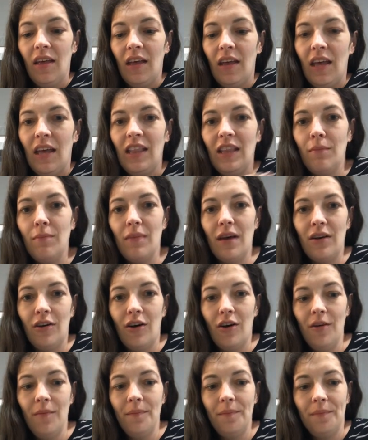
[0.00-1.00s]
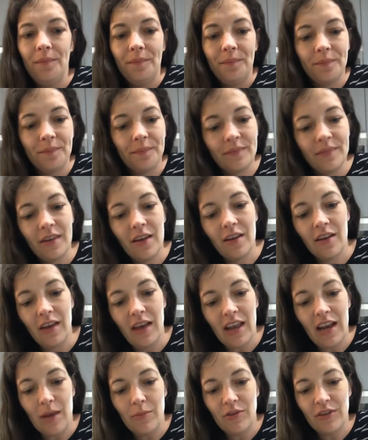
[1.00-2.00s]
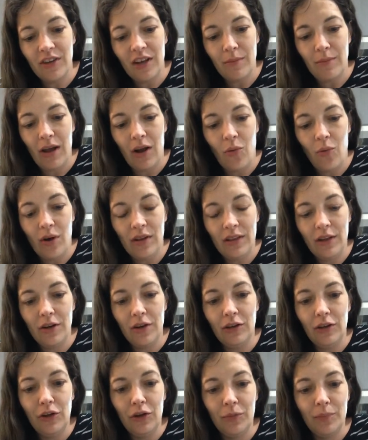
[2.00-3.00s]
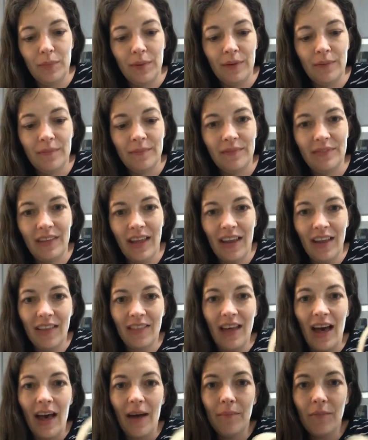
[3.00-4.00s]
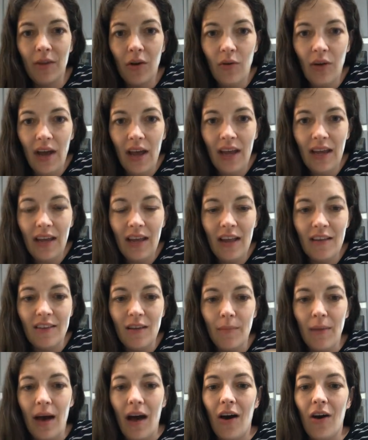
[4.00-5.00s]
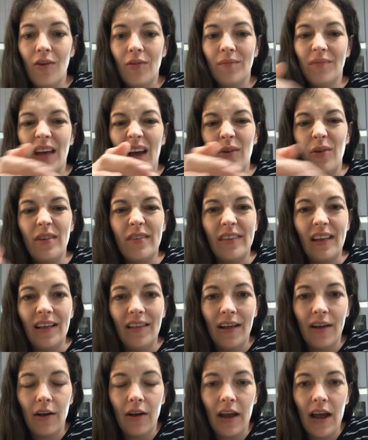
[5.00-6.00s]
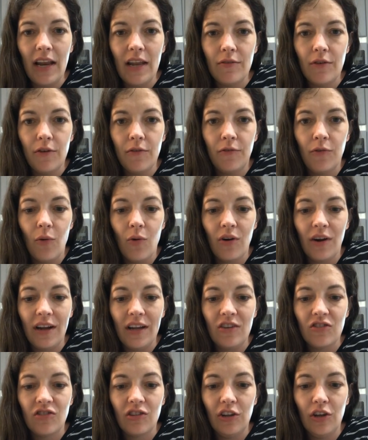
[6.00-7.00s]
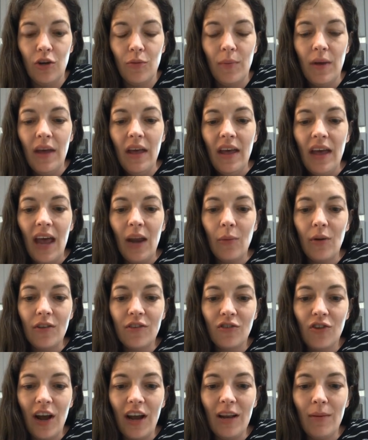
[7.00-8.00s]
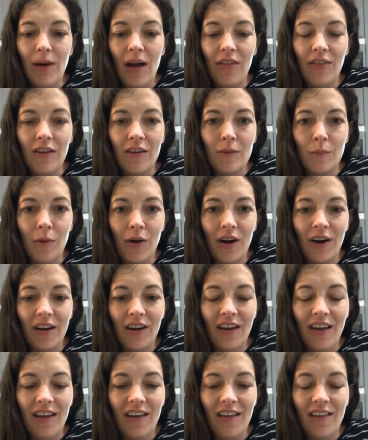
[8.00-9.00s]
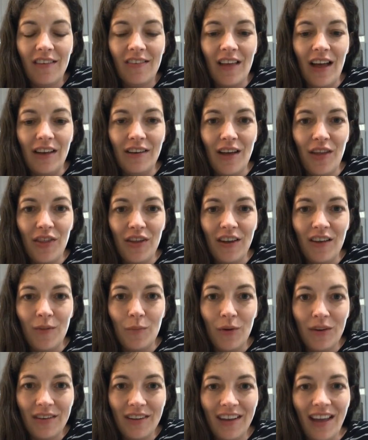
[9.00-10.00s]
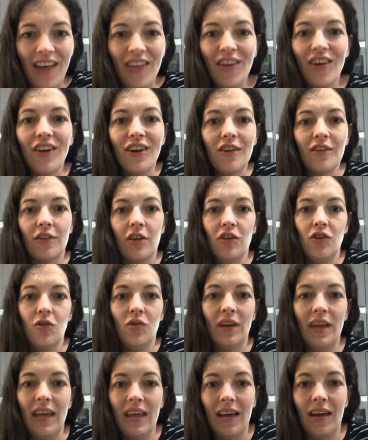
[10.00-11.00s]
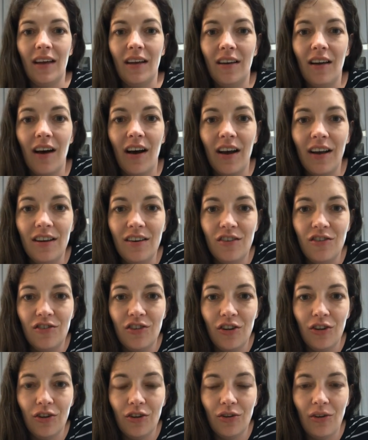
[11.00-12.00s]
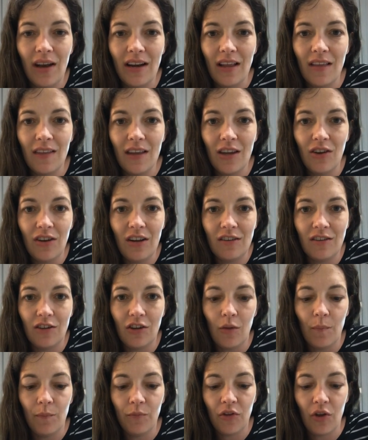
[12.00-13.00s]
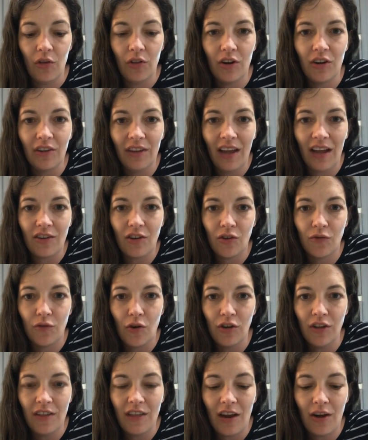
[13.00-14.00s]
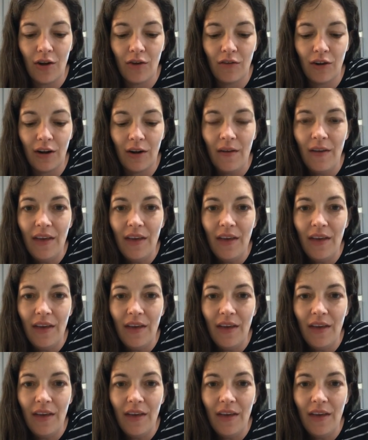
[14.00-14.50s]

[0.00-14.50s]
in the middle, and I'm just gonna make one little loop like that, okay? It's about, I would say like a kind of a 4-inch loop. And what's great about this part is that nothing is put together, so you can undo anything you need to do. So literally I just folded that over.